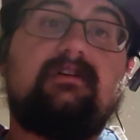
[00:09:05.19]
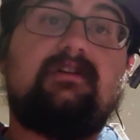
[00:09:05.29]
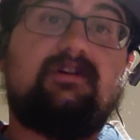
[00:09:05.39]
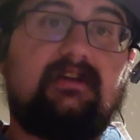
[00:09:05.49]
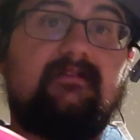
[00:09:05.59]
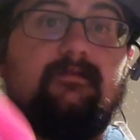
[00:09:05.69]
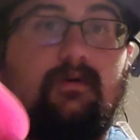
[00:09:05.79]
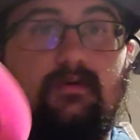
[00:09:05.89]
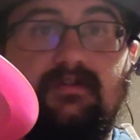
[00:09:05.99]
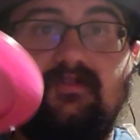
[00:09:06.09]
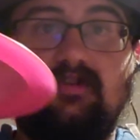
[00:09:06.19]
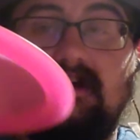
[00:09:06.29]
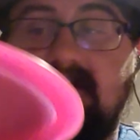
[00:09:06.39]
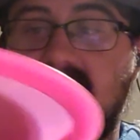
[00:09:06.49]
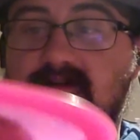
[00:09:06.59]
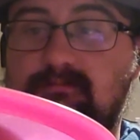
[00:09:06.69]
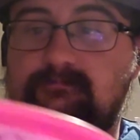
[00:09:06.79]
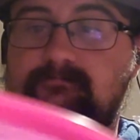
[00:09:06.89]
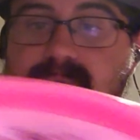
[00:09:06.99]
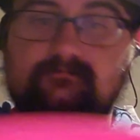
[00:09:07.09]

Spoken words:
looking forward to trying out.